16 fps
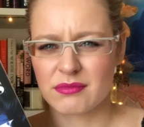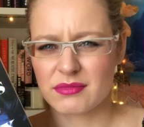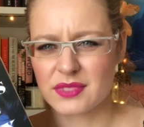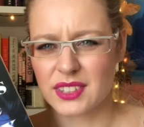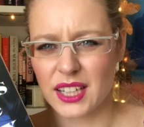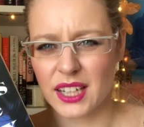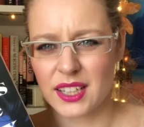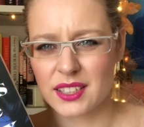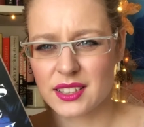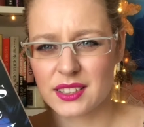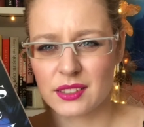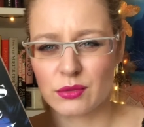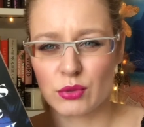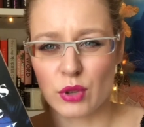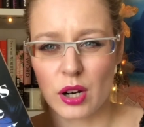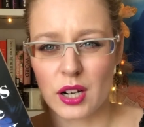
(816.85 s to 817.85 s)
sex,
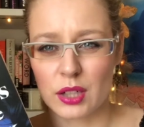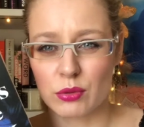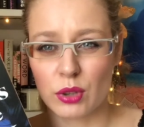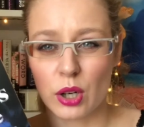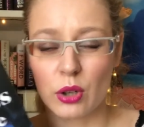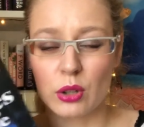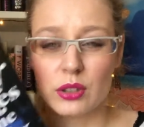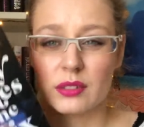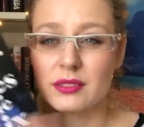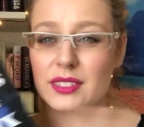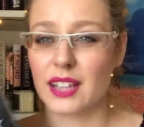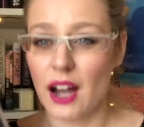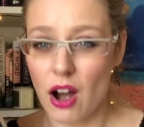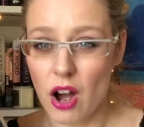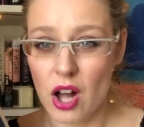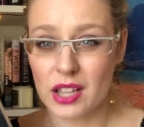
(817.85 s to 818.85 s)
rock and roll,
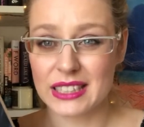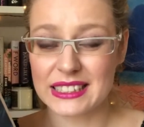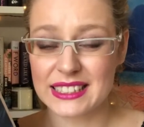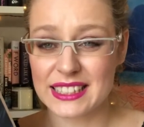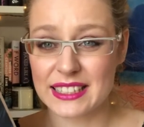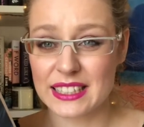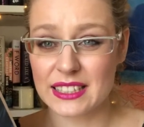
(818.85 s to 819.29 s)
all is